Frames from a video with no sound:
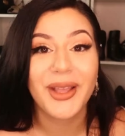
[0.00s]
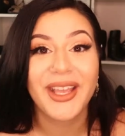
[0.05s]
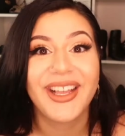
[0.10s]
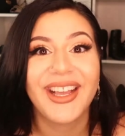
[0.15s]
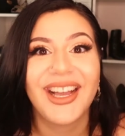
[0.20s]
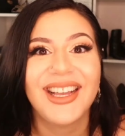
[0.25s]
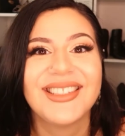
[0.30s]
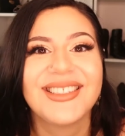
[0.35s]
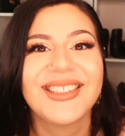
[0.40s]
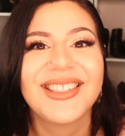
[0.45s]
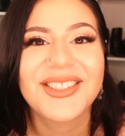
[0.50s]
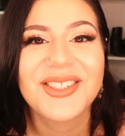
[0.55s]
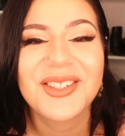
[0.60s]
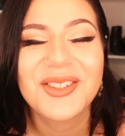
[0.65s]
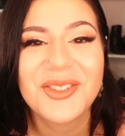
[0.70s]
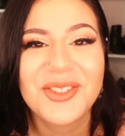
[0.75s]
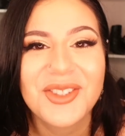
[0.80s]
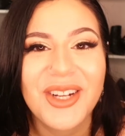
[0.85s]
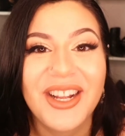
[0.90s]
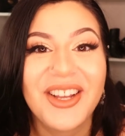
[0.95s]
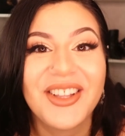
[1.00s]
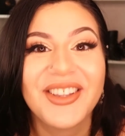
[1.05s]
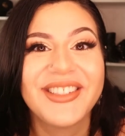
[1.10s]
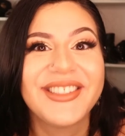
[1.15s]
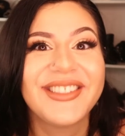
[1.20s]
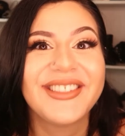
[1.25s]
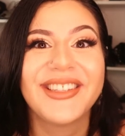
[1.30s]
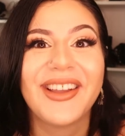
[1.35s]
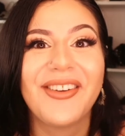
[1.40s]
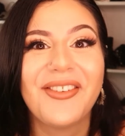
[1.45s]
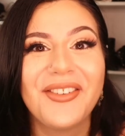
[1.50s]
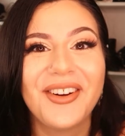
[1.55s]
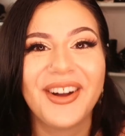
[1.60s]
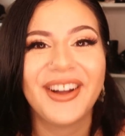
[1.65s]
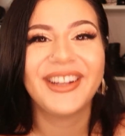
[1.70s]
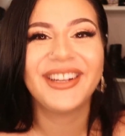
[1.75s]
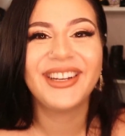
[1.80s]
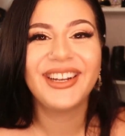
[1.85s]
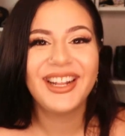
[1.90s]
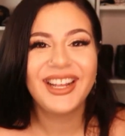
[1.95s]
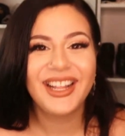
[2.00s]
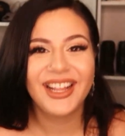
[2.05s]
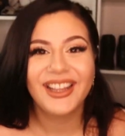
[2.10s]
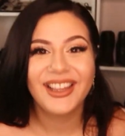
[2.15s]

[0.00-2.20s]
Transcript: Okay guys, let's go try all this stuff on.